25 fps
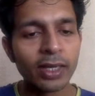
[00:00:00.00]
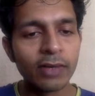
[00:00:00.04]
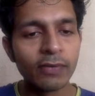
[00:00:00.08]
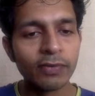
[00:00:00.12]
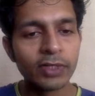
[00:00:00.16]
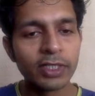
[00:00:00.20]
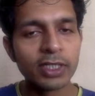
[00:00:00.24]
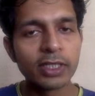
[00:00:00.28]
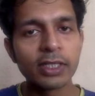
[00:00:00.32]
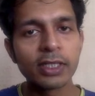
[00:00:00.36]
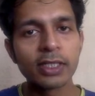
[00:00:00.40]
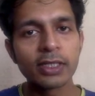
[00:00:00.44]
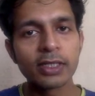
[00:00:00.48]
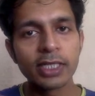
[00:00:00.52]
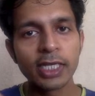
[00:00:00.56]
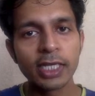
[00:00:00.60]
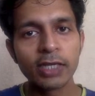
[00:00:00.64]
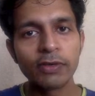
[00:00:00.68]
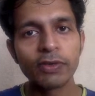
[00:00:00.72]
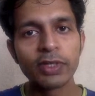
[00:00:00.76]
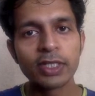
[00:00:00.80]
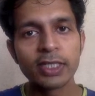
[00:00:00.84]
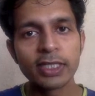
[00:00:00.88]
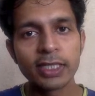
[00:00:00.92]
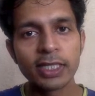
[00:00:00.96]
which is a
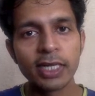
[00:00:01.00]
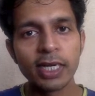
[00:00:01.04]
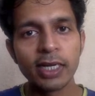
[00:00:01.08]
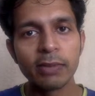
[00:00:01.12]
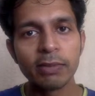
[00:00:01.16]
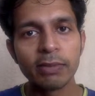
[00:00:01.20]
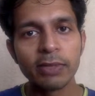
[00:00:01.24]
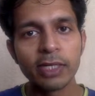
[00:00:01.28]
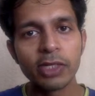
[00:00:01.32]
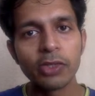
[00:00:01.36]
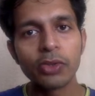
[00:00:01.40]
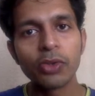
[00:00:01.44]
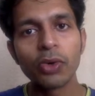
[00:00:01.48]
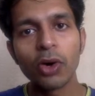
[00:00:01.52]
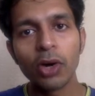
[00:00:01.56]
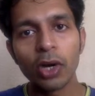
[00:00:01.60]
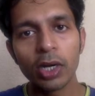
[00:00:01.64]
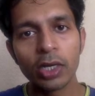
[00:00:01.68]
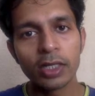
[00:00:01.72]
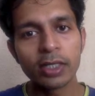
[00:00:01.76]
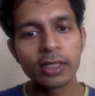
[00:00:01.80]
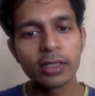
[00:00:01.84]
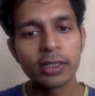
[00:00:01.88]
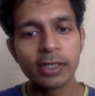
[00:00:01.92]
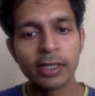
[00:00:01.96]
SQL statement to
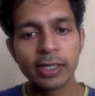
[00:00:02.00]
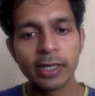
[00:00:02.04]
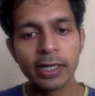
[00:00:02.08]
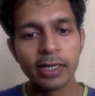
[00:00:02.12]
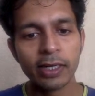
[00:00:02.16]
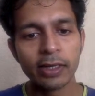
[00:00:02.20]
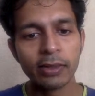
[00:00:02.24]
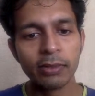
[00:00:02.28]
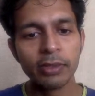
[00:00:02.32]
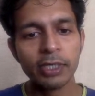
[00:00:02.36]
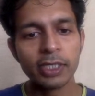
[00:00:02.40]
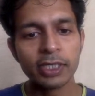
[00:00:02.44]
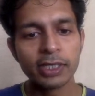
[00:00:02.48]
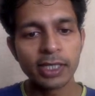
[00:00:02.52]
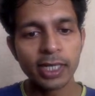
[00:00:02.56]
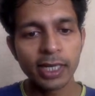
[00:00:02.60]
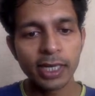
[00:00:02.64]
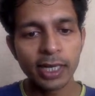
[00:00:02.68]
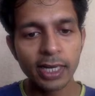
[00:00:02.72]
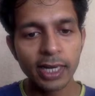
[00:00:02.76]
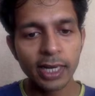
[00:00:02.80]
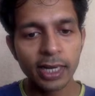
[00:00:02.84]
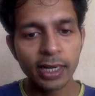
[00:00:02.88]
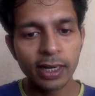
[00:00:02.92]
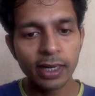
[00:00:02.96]
alter the database.
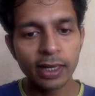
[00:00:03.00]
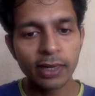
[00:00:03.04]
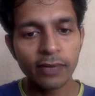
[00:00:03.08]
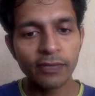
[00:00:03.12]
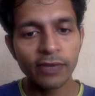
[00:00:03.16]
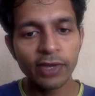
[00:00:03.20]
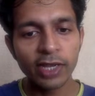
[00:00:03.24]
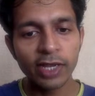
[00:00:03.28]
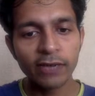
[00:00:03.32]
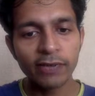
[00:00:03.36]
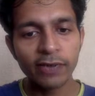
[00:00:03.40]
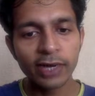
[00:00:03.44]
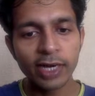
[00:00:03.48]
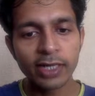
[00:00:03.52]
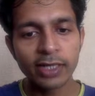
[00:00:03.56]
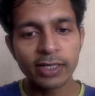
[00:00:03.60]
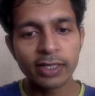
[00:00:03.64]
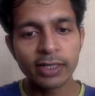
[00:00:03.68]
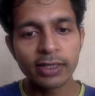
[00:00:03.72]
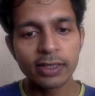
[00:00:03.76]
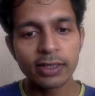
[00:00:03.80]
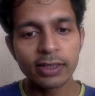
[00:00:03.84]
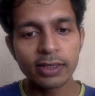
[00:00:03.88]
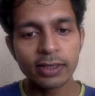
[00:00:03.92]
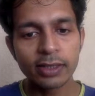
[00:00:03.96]
And here we have
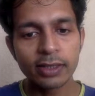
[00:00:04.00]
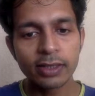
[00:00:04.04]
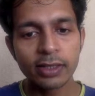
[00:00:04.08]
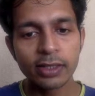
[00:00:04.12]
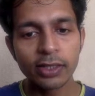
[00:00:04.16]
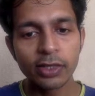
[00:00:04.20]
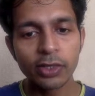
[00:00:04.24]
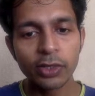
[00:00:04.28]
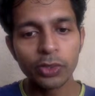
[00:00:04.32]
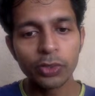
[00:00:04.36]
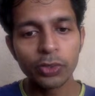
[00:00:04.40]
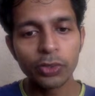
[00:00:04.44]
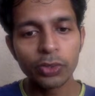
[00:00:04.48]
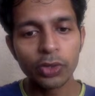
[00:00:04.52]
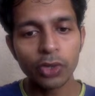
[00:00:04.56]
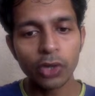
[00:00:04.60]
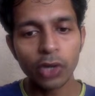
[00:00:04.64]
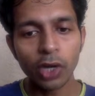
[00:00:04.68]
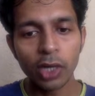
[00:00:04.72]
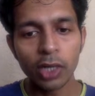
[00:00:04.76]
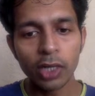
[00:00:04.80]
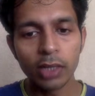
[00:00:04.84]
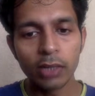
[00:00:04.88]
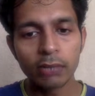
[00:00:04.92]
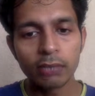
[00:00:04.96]
added a new
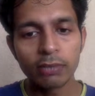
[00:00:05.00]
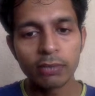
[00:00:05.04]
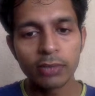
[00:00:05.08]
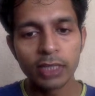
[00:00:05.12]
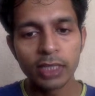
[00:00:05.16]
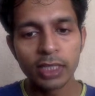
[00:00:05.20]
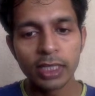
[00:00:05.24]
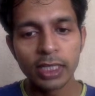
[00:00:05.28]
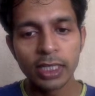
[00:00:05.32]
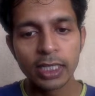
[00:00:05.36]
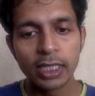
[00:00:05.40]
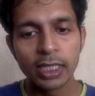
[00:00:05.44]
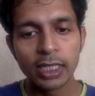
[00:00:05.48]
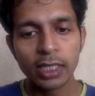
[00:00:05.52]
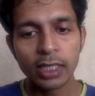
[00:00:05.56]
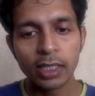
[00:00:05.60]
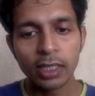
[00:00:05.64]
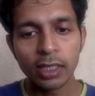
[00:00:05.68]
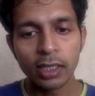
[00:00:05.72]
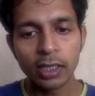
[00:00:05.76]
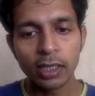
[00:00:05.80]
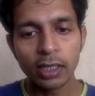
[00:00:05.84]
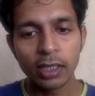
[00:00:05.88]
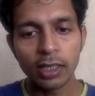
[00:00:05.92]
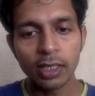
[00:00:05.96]
column
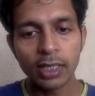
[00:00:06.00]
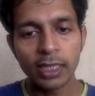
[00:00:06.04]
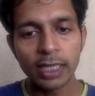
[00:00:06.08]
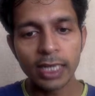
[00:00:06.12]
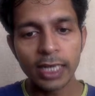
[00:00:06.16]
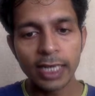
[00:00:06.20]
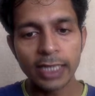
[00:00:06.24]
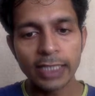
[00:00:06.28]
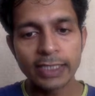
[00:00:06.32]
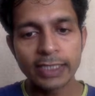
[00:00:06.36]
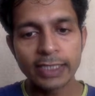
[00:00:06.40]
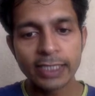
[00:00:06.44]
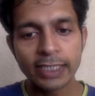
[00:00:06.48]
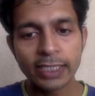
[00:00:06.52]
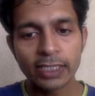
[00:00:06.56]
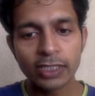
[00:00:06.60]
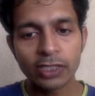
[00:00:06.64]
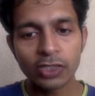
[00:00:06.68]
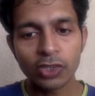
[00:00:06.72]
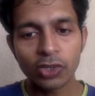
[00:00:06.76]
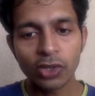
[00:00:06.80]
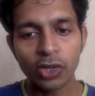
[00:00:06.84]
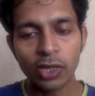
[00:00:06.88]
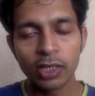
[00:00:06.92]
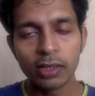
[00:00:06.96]
uh, a license
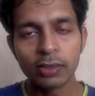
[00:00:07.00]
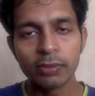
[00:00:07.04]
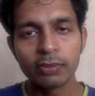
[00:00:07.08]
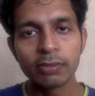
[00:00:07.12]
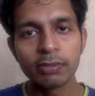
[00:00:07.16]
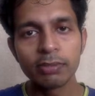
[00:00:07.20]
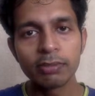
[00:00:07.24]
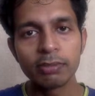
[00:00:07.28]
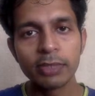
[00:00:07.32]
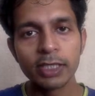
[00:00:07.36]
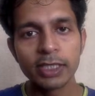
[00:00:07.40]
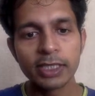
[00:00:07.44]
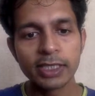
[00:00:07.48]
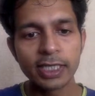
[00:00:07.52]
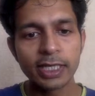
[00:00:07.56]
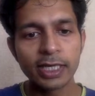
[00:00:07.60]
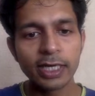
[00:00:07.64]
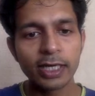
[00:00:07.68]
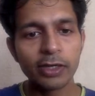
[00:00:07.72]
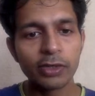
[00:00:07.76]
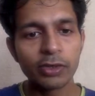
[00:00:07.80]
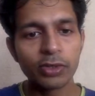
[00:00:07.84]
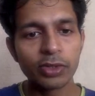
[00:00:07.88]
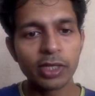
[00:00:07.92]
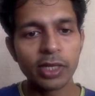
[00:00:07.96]
column
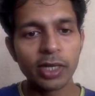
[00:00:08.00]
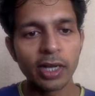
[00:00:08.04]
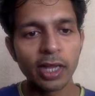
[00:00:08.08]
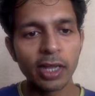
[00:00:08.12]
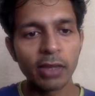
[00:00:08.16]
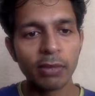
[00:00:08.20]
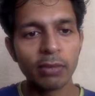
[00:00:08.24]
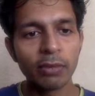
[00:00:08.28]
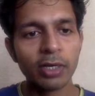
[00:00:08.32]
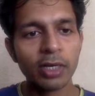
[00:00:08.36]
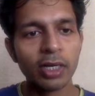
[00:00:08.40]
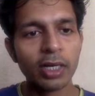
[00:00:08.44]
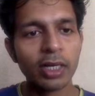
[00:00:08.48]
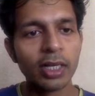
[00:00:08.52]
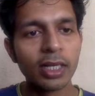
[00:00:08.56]
basically to the table.